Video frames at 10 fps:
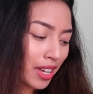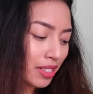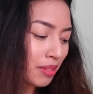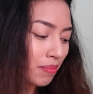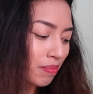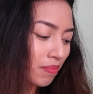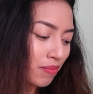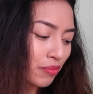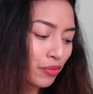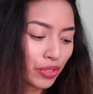I did
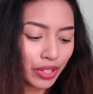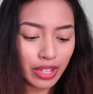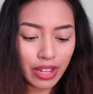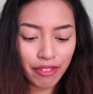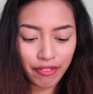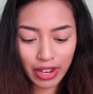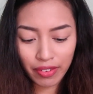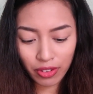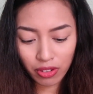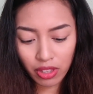really
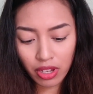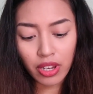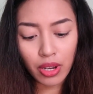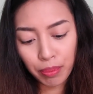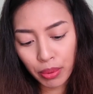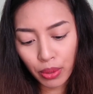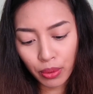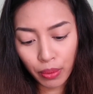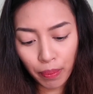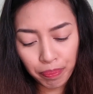favor the
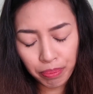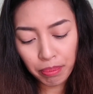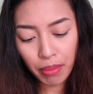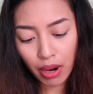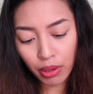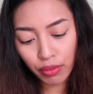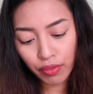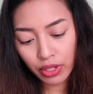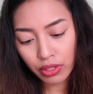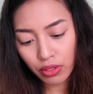Appeal powder
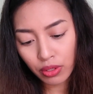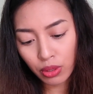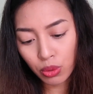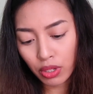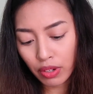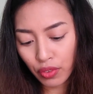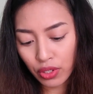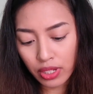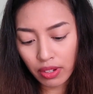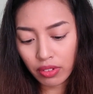fixer, the
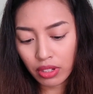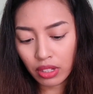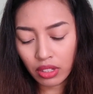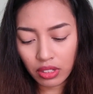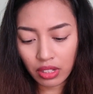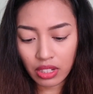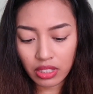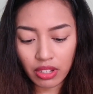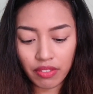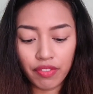24-7
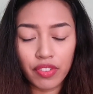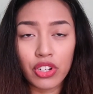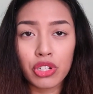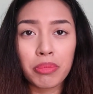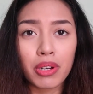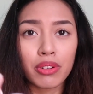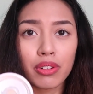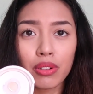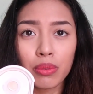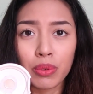lasting finish
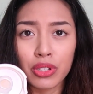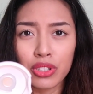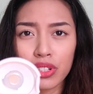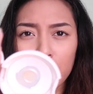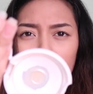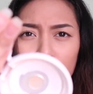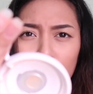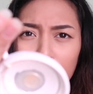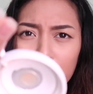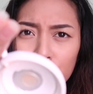powder, which I
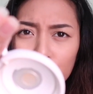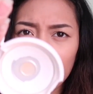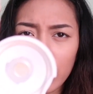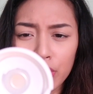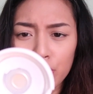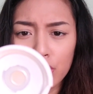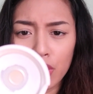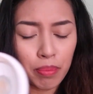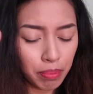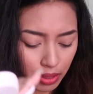still have to really use
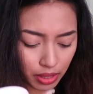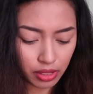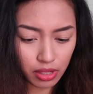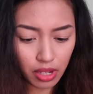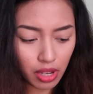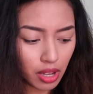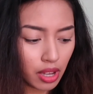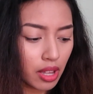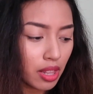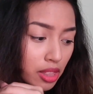up, but
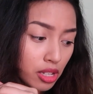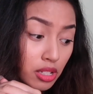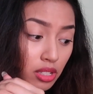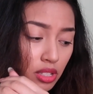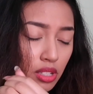this